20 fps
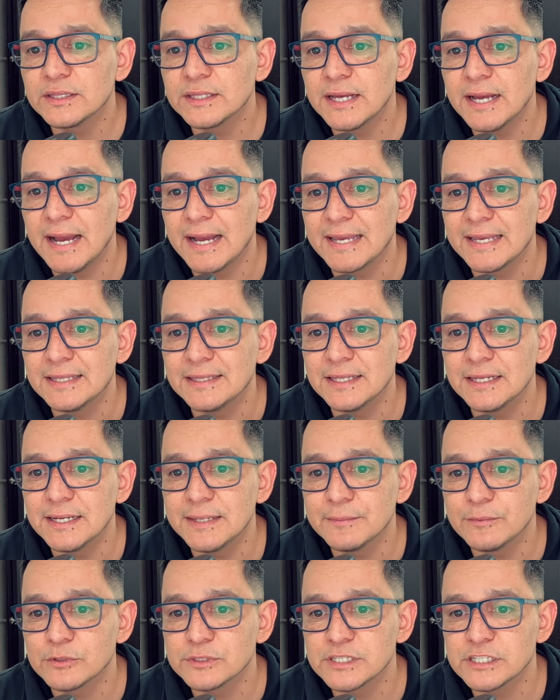see,
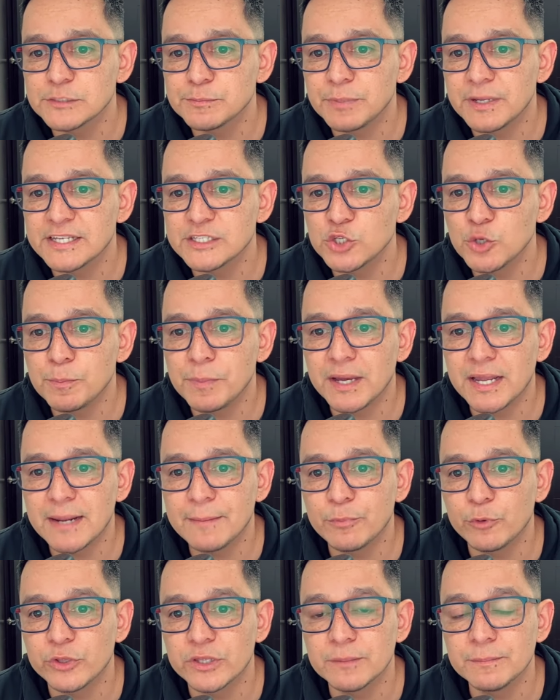we have space here
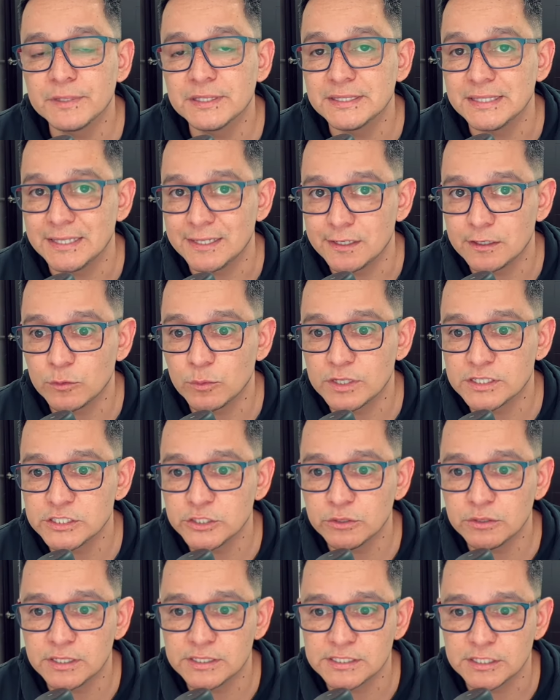to enter
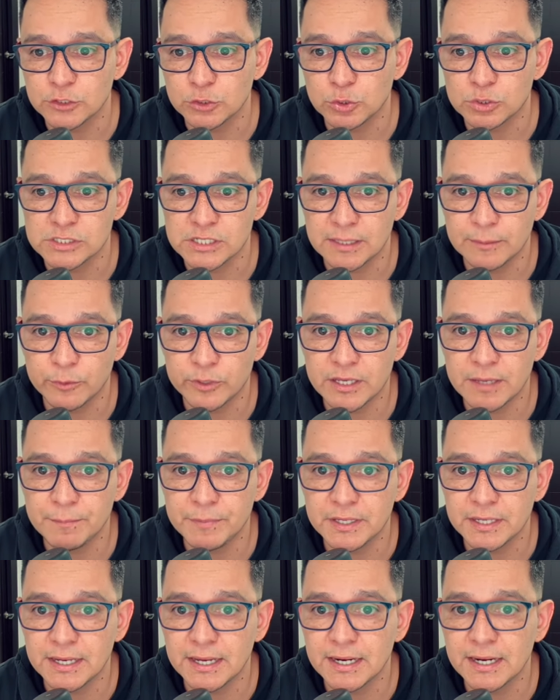equations. So,
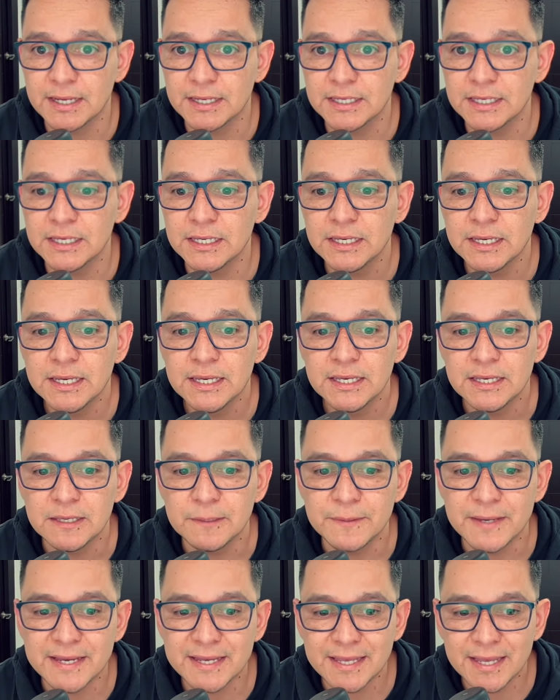I'm going to click here
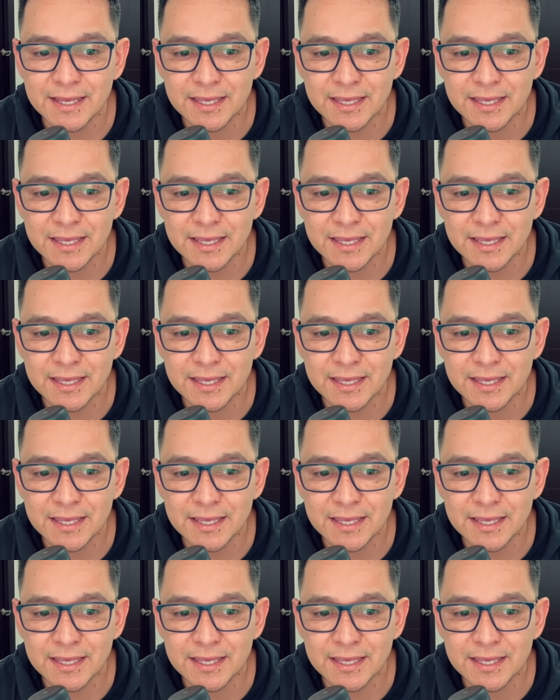and